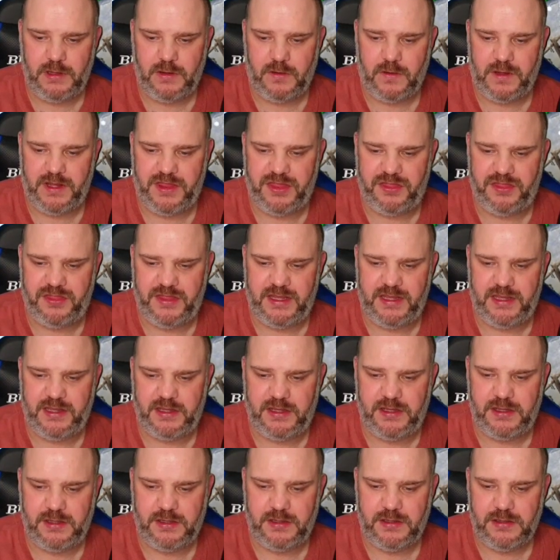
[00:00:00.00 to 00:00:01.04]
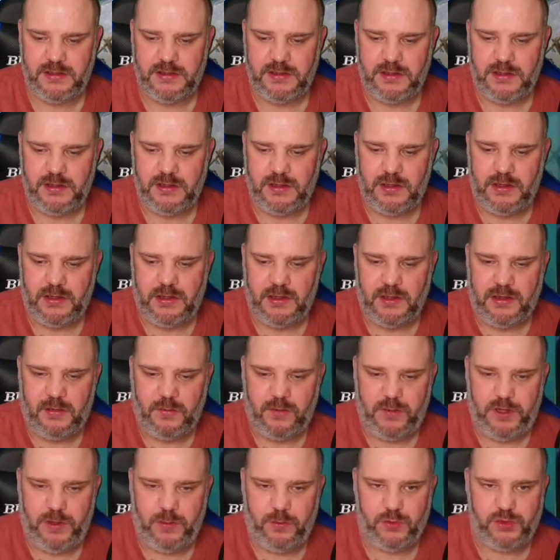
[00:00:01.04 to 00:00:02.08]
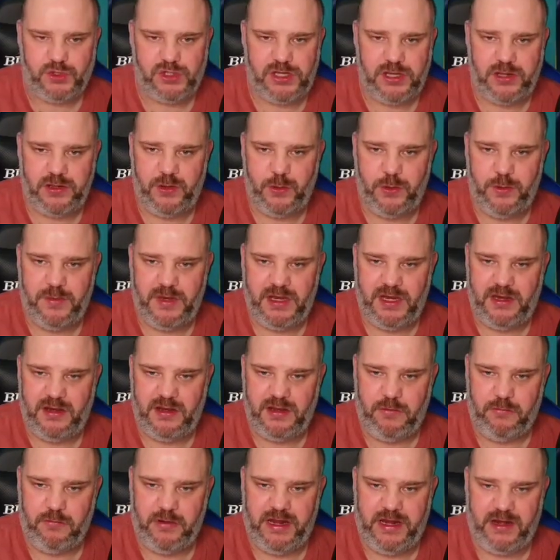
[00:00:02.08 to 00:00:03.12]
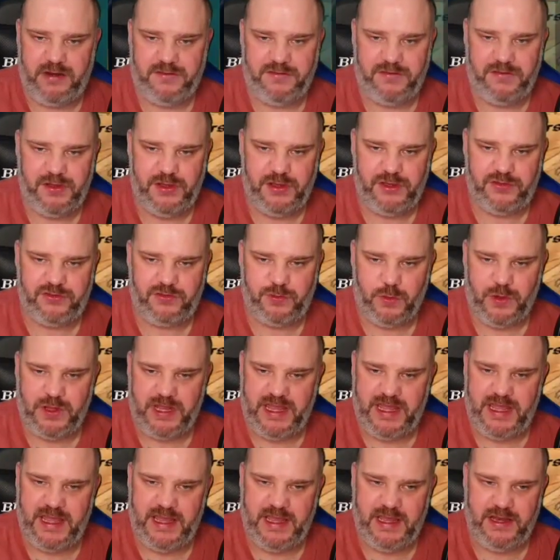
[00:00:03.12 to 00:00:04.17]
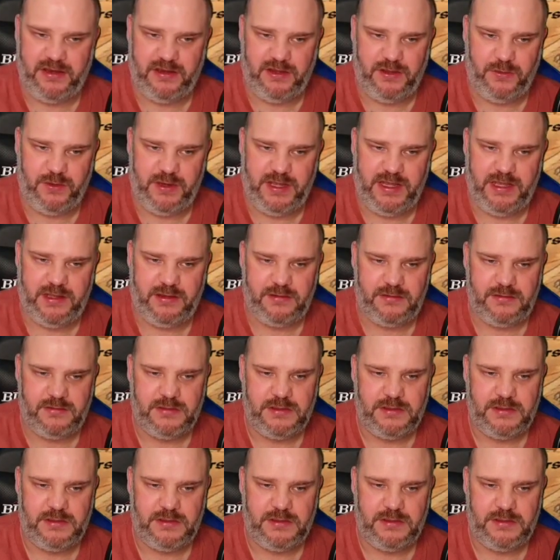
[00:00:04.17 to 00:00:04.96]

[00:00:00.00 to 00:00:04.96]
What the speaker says: I think we will show you him in the arena first, what you can do there.